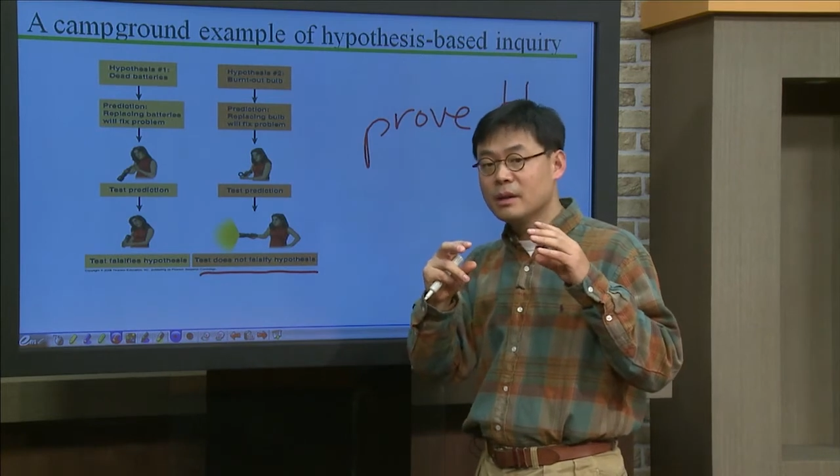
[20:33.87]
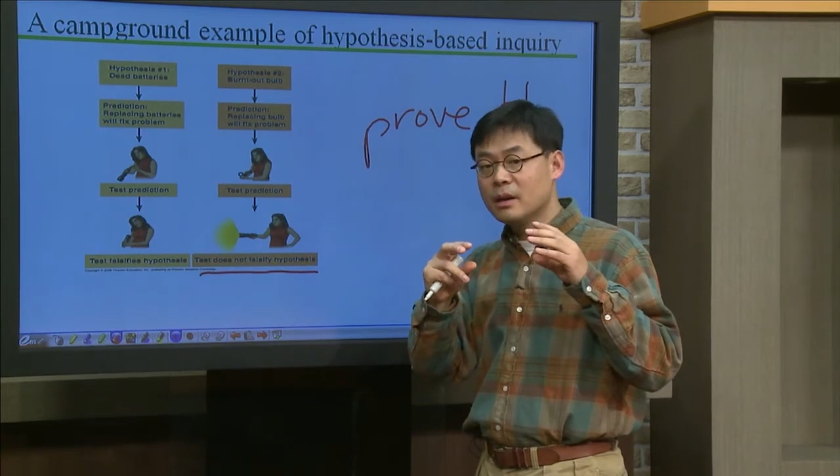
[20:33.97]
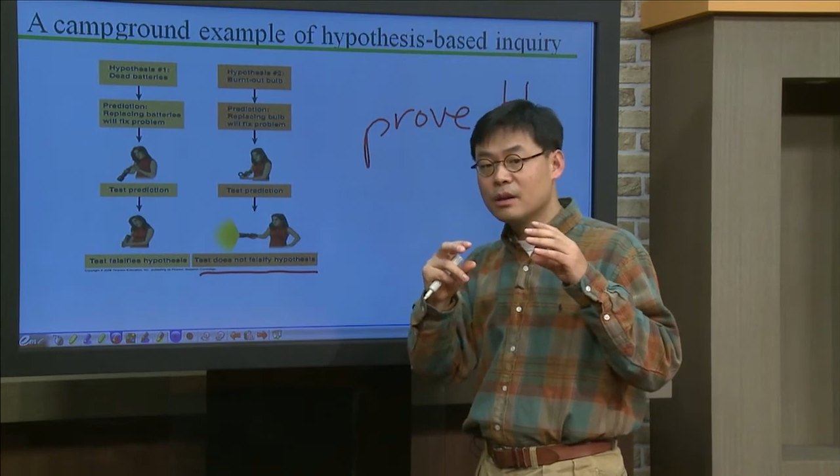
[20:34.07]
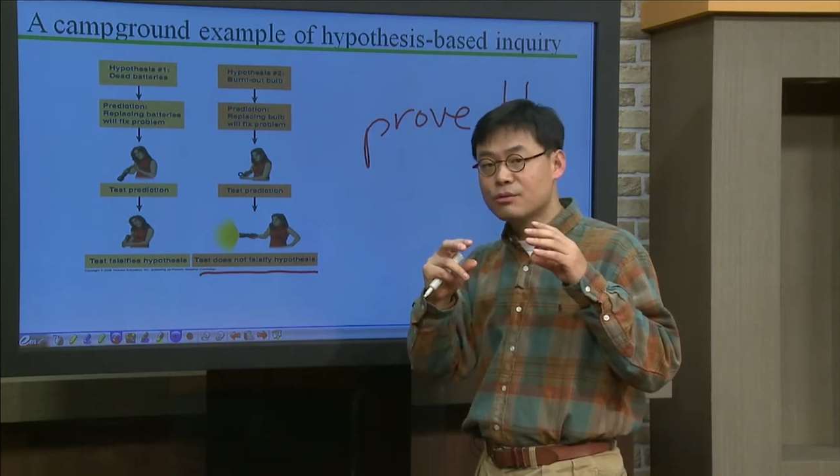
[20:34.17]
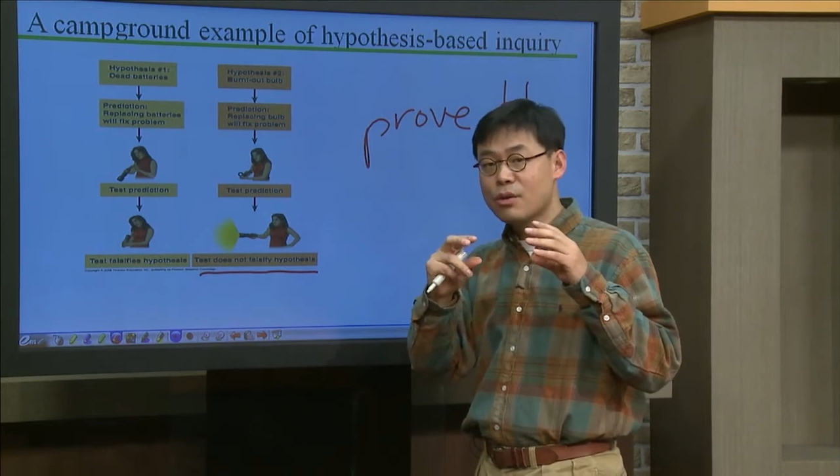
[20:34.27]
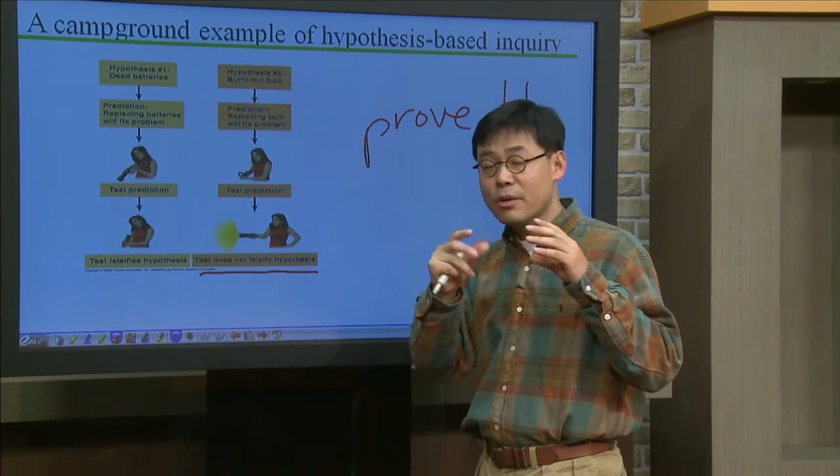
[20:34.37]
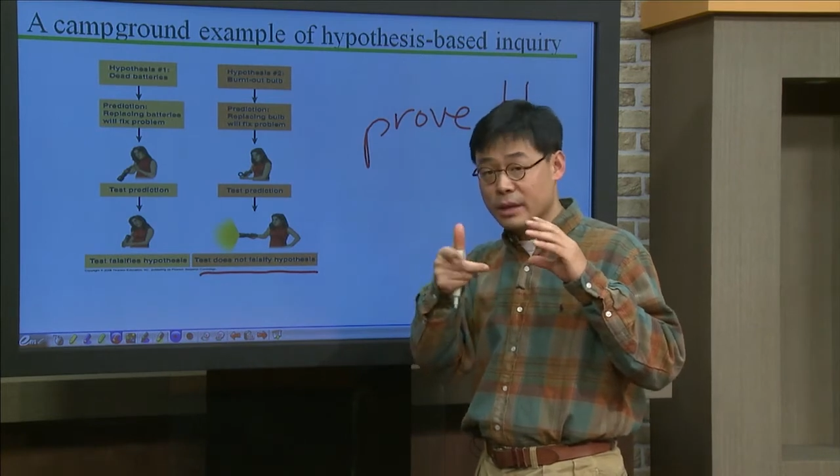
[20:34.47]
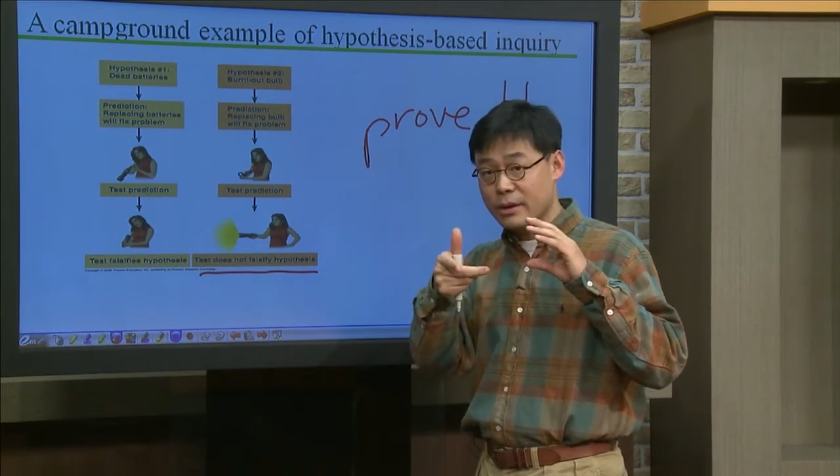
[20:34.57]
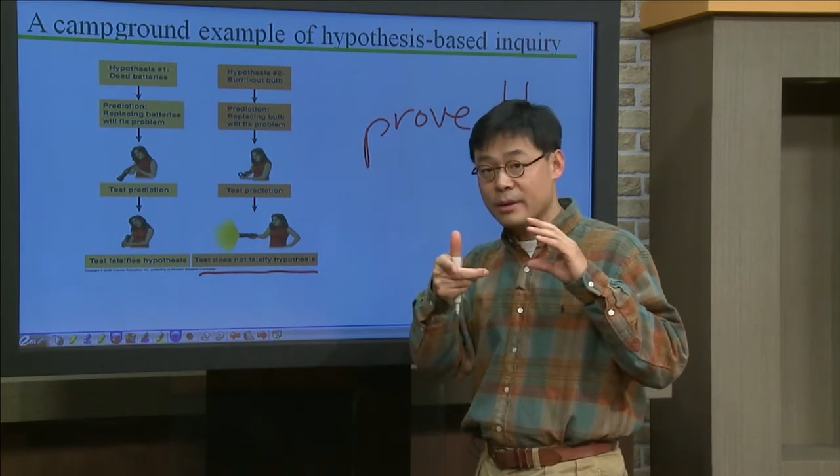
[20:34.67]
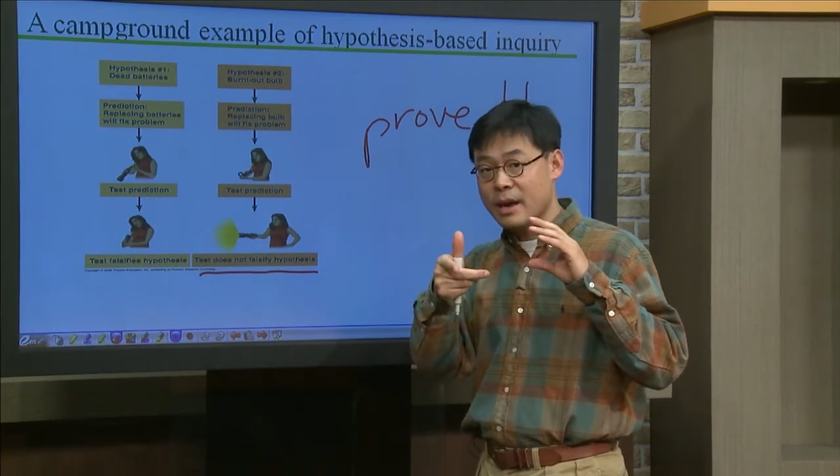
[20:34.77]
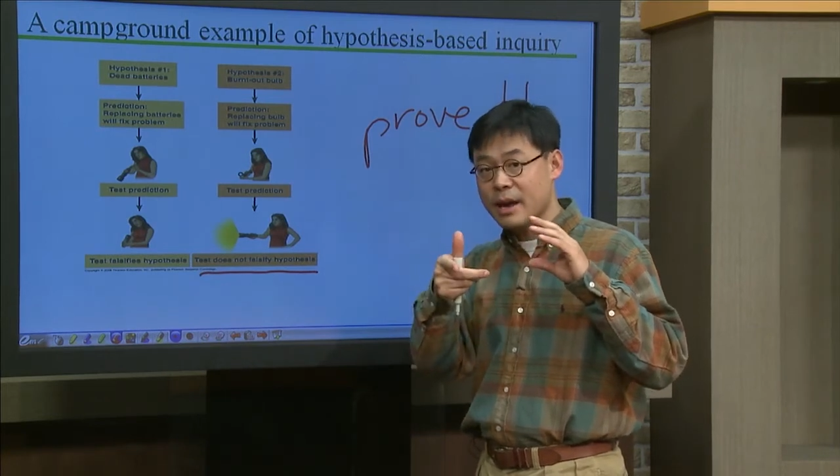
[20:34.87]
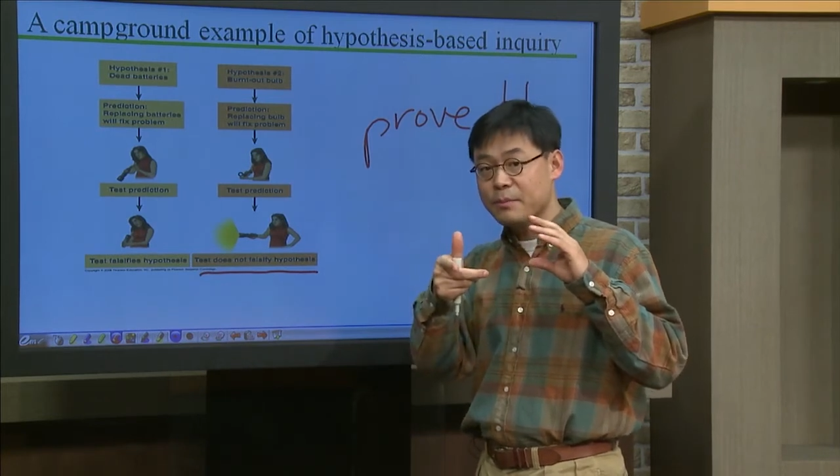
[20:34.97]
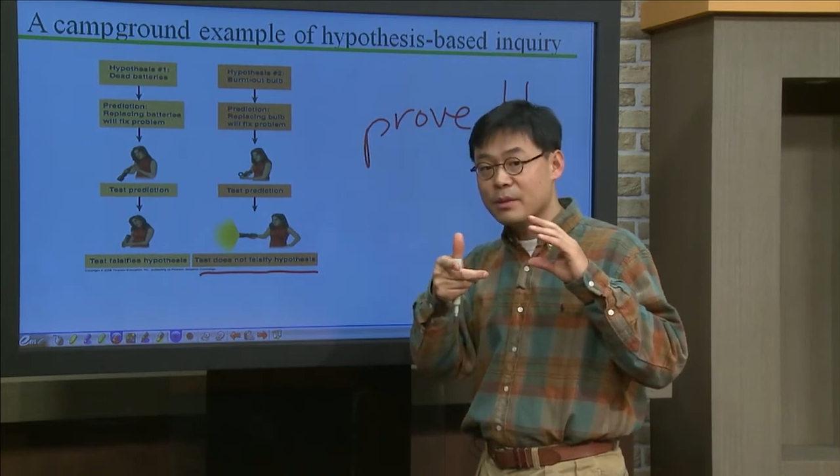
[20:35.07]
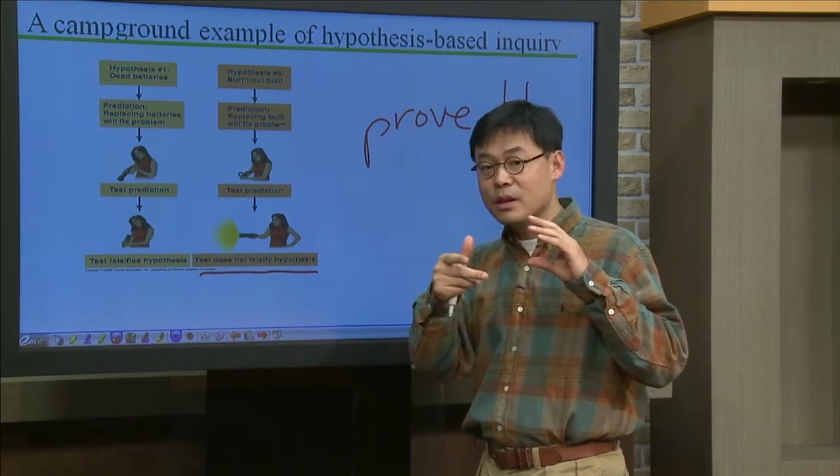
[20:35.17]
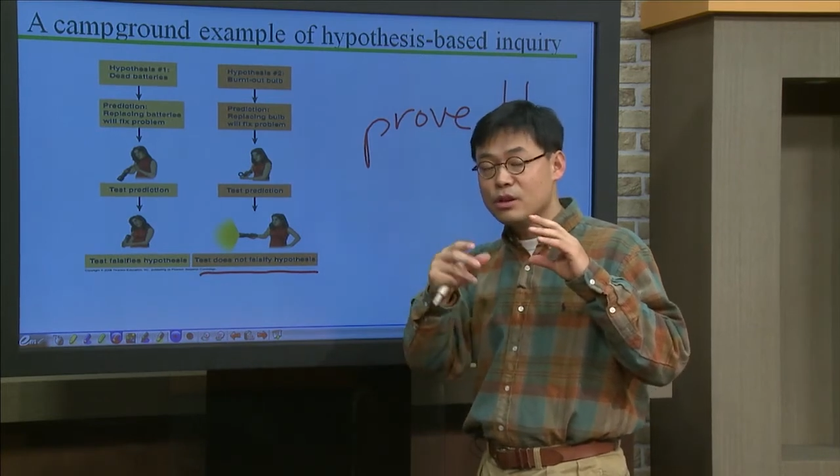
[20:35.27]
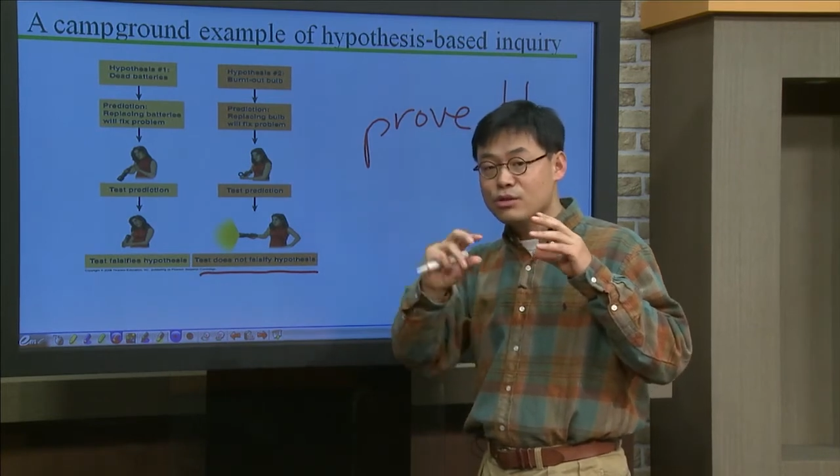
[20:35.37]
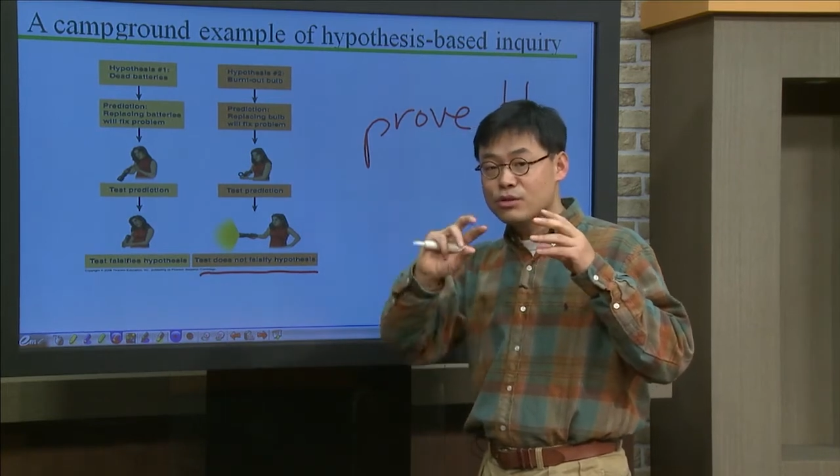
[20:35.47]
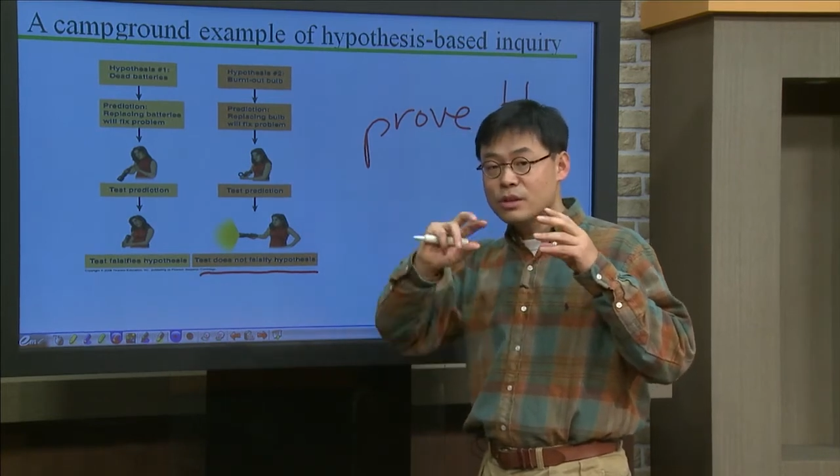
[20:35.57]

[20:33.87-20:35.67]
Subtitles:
wrongly. Okay, you should